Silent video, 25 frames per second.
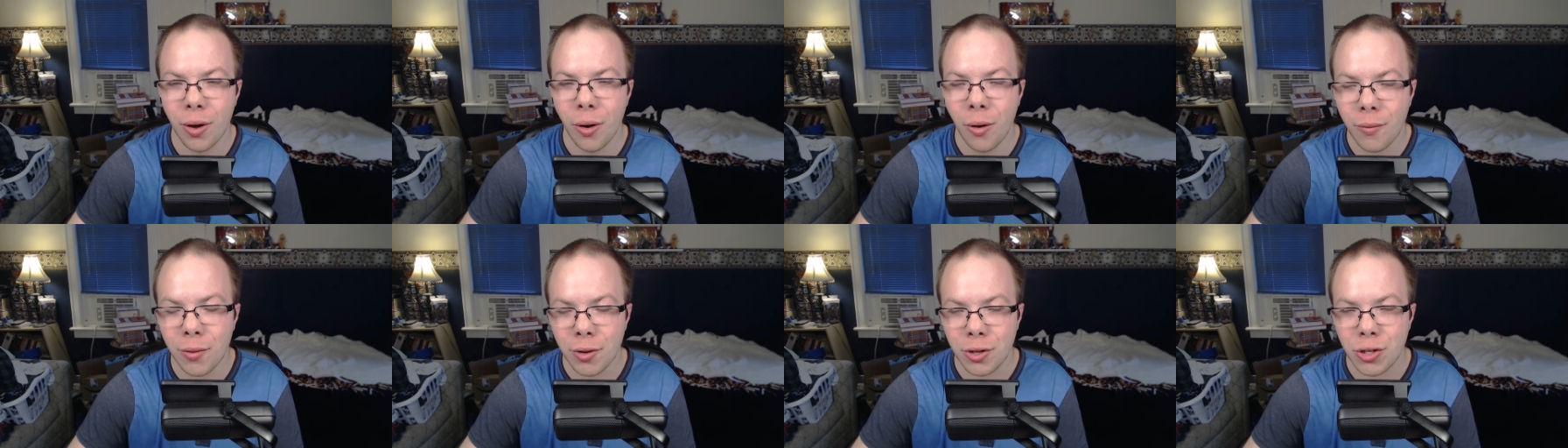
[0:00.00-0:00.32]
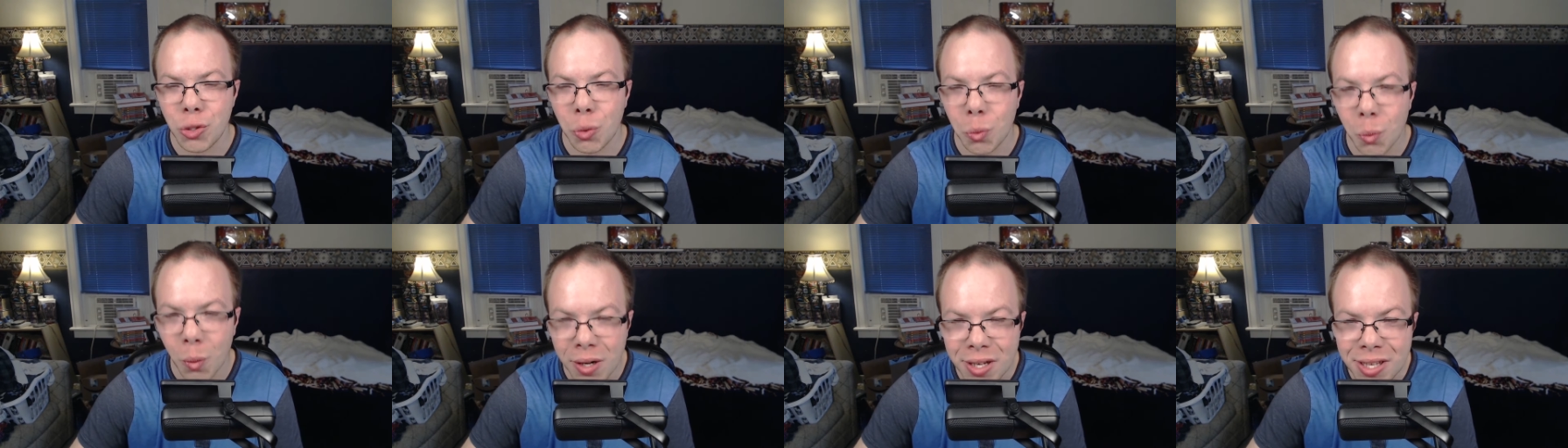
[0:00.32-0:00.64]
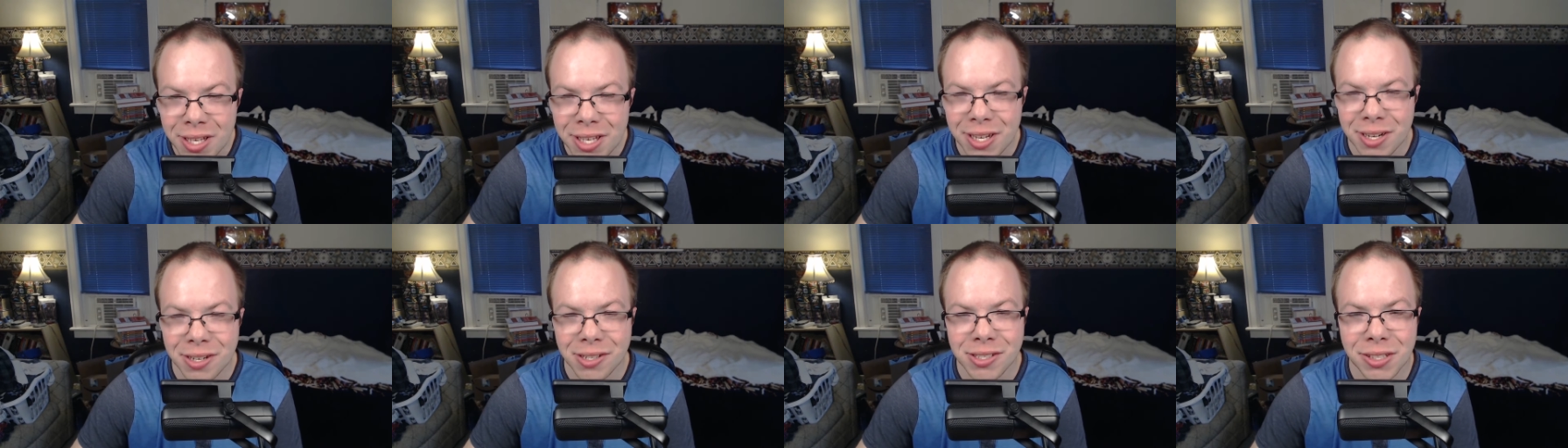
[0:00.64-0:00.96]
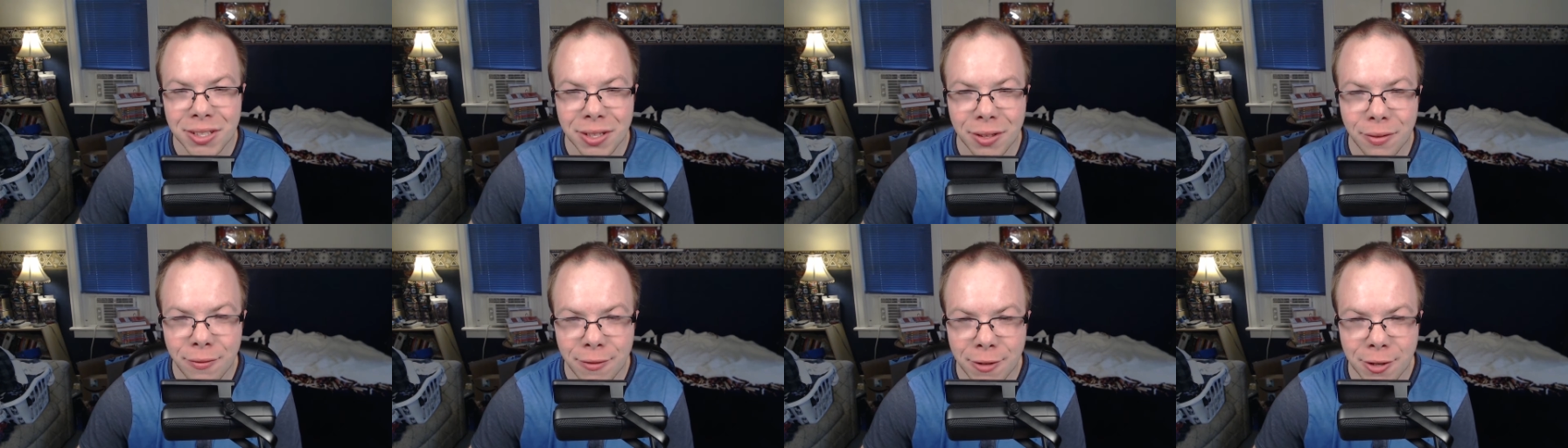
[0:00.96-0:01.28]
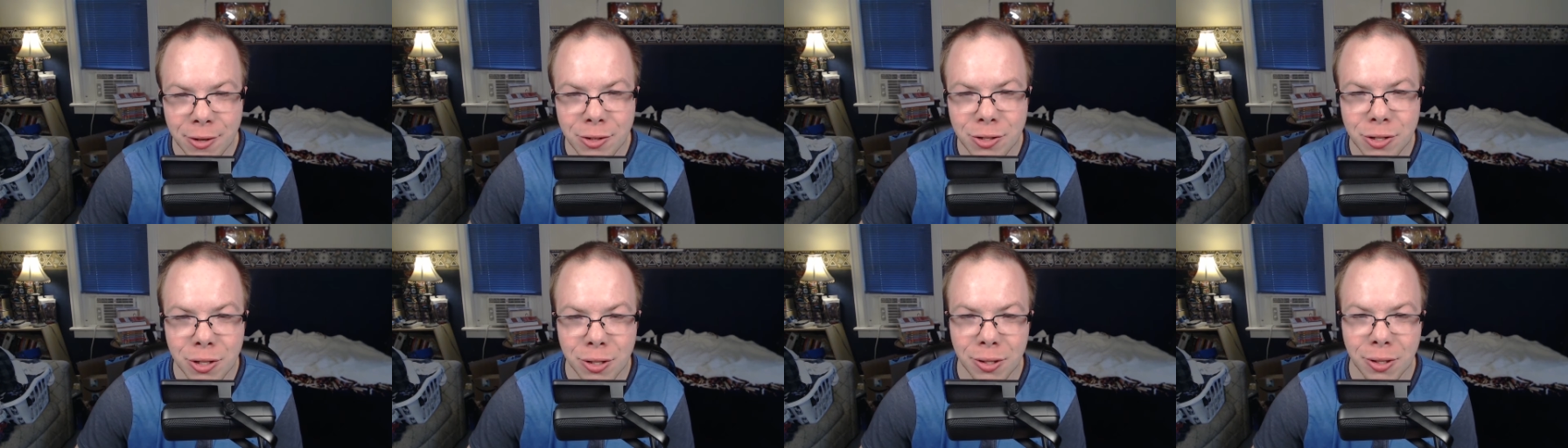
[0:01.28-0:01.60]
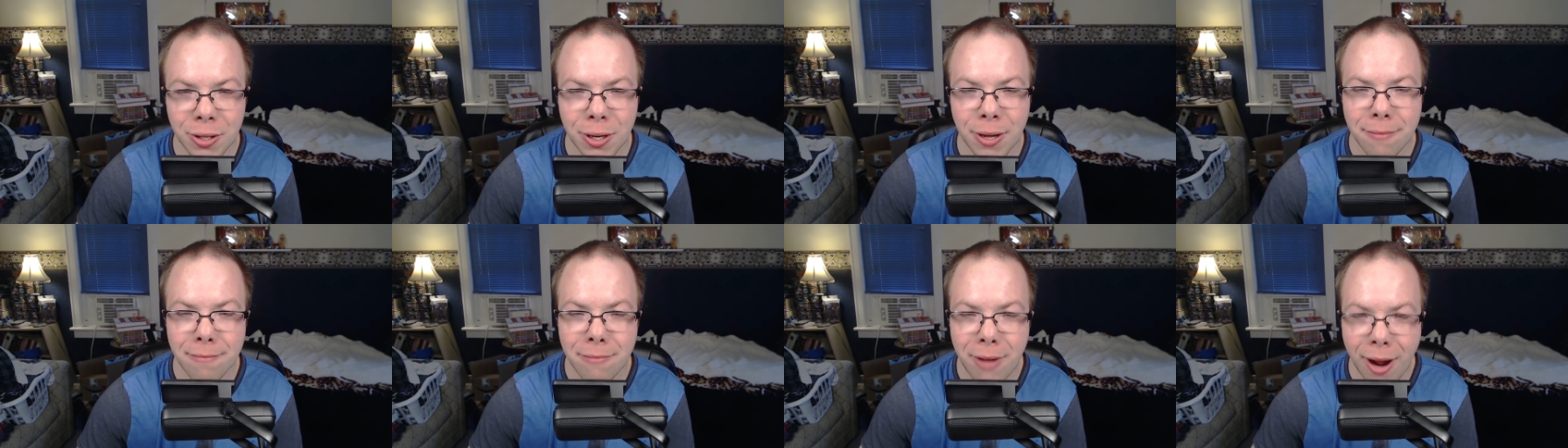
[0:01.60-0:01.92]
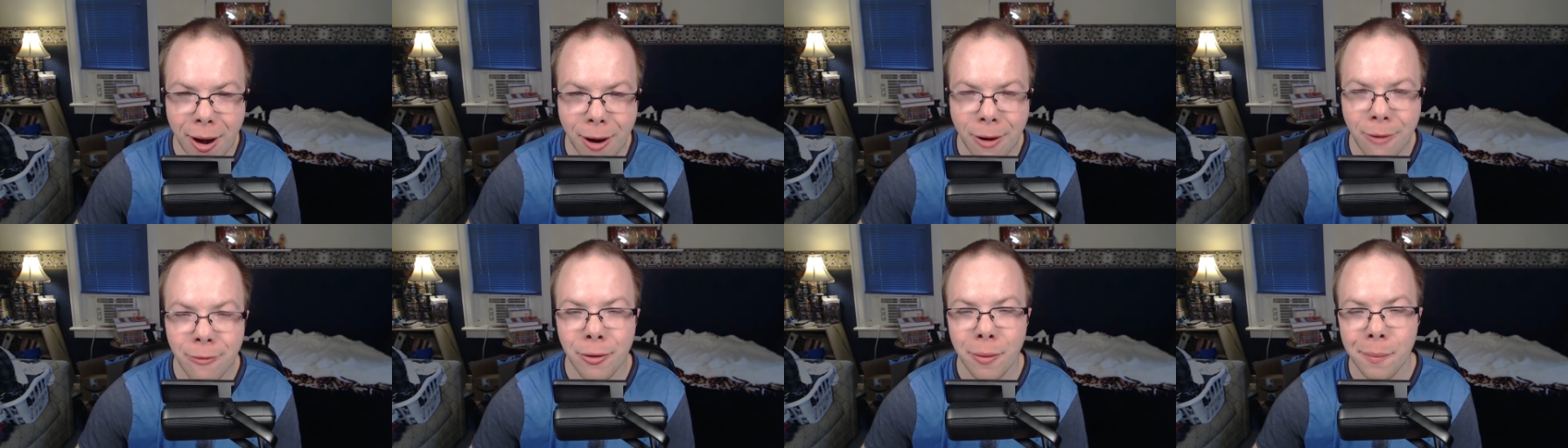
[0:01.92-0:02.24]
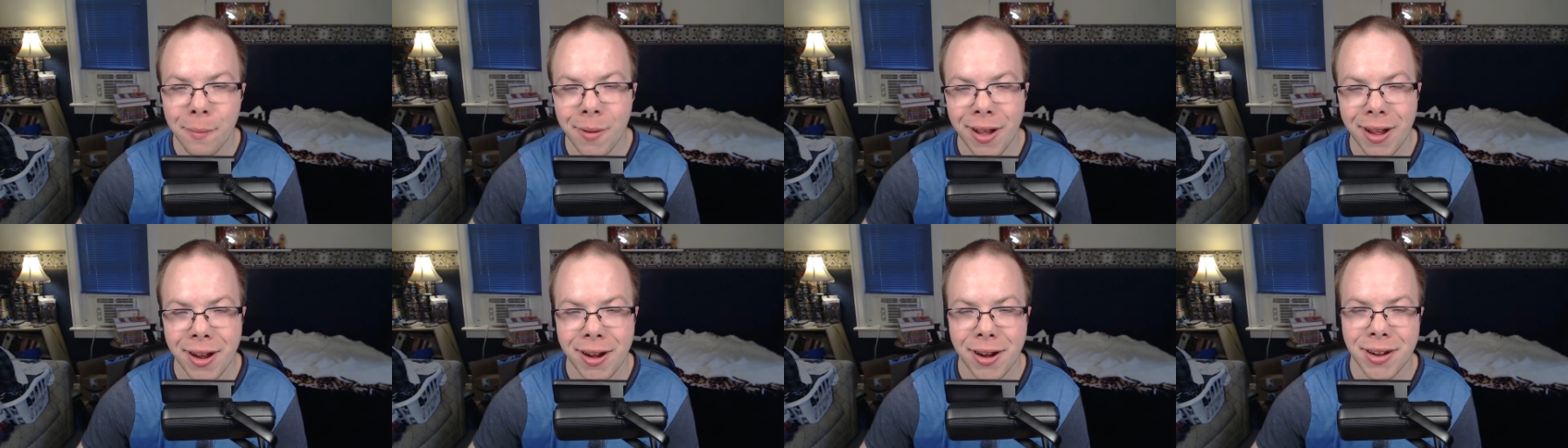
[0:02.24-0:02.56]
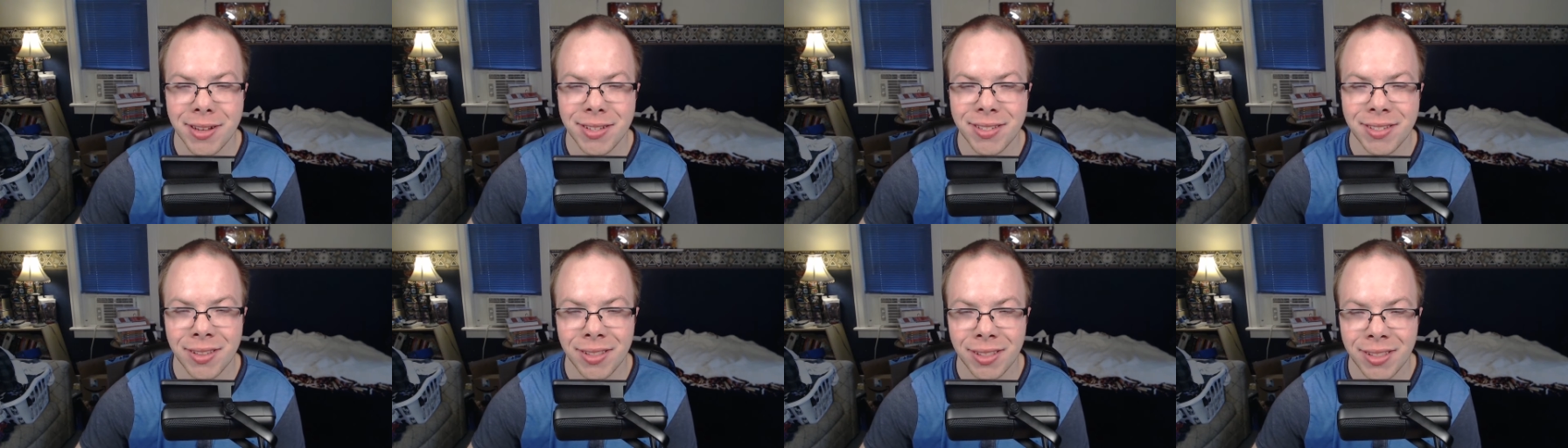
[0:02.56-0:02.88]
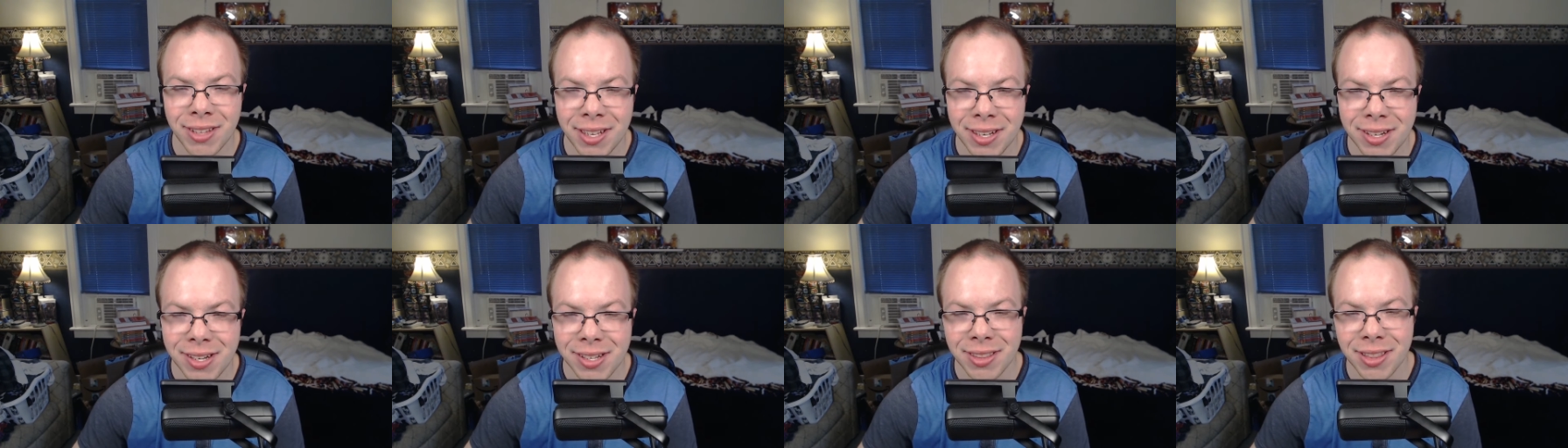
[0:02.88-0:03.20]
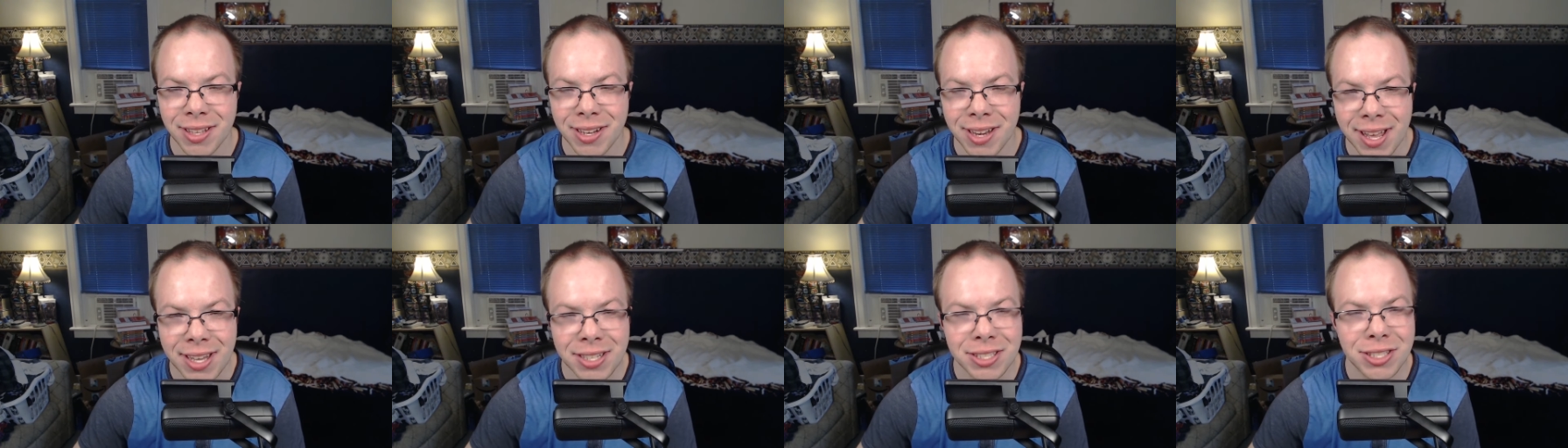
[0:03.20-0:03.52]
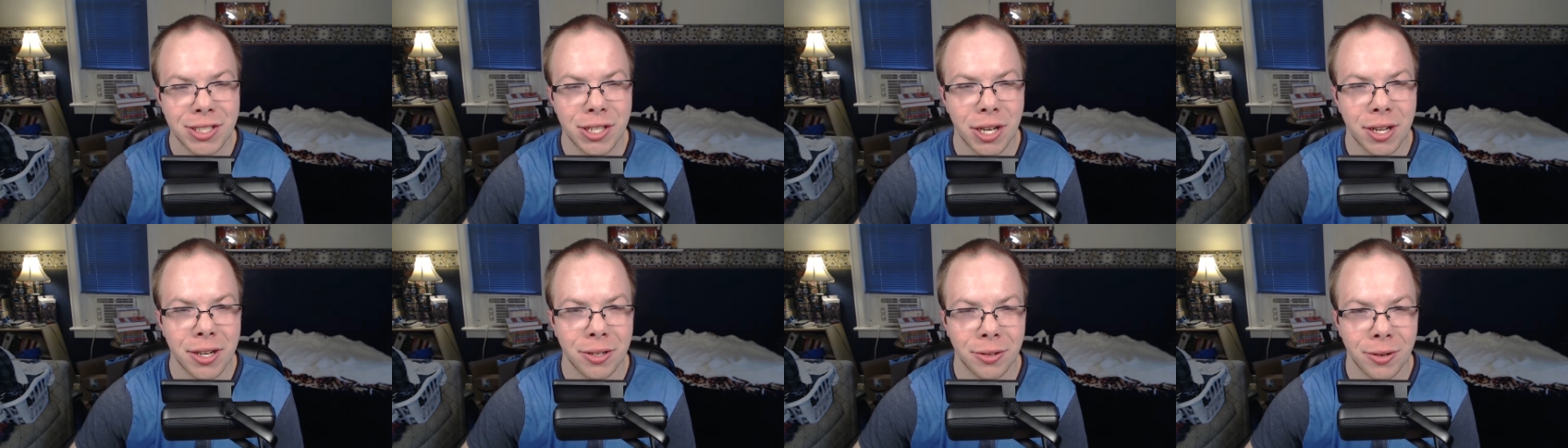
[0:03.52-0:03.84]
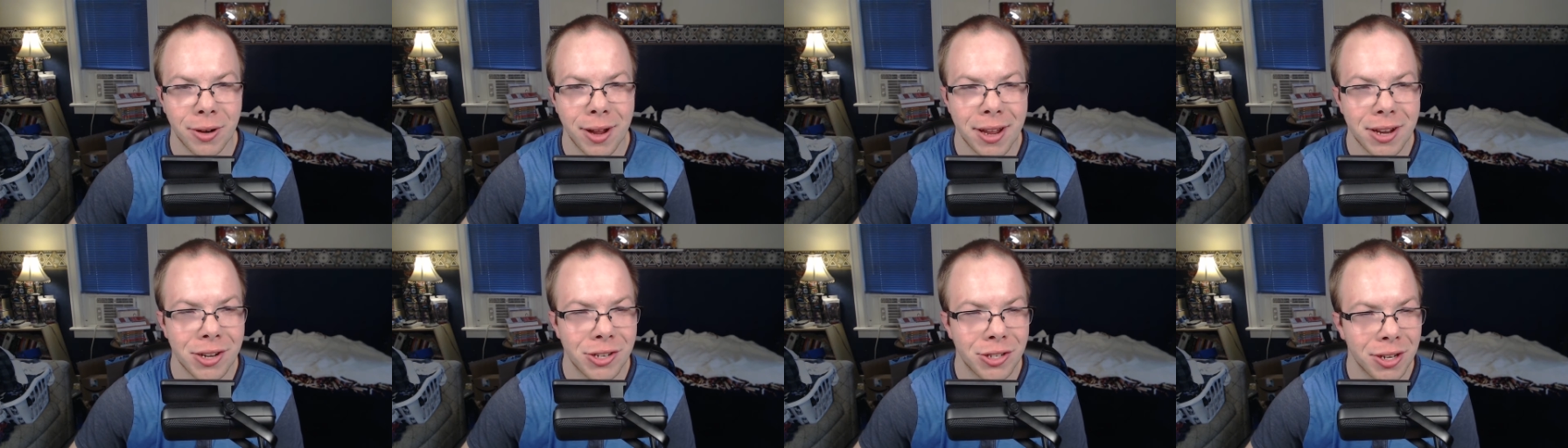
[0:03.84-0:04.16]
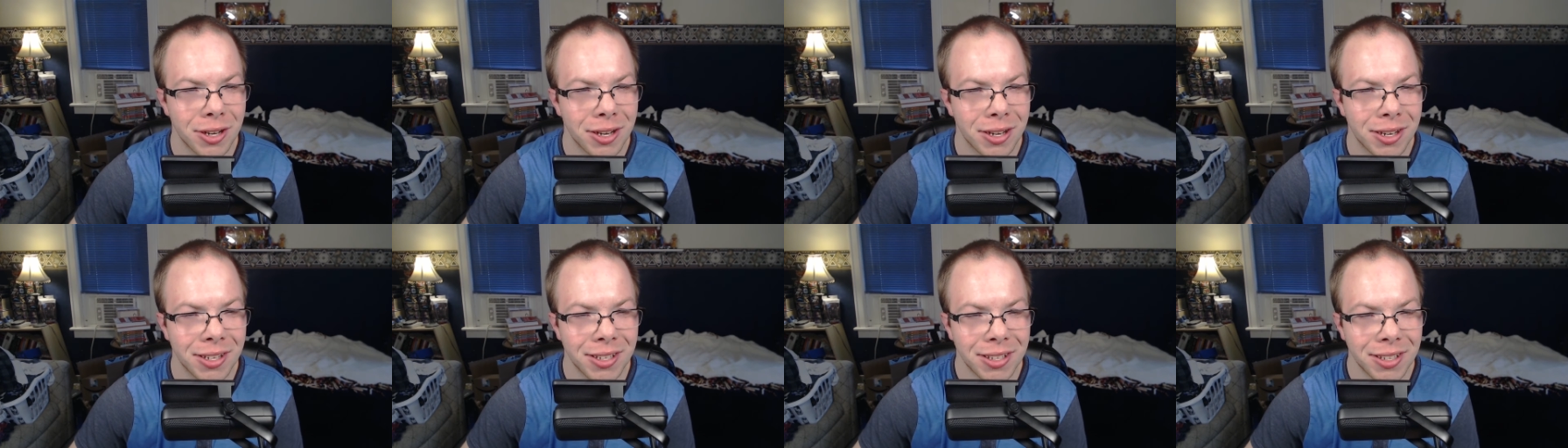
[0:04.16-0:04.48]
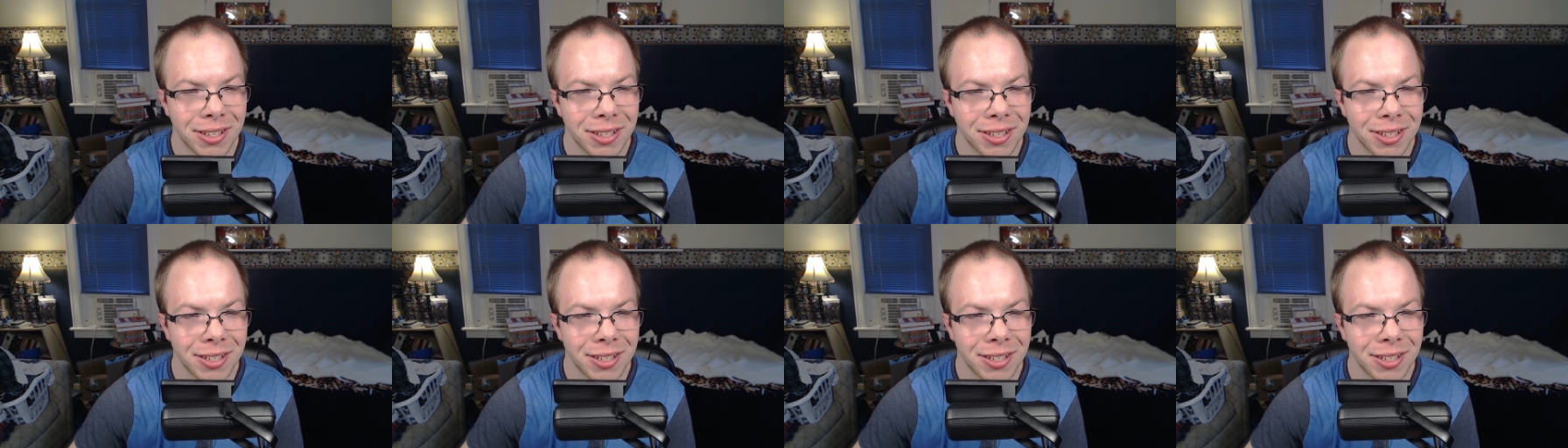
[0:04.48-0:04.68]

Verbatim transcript: over 20 years in the future, powerful pirates leading the next generation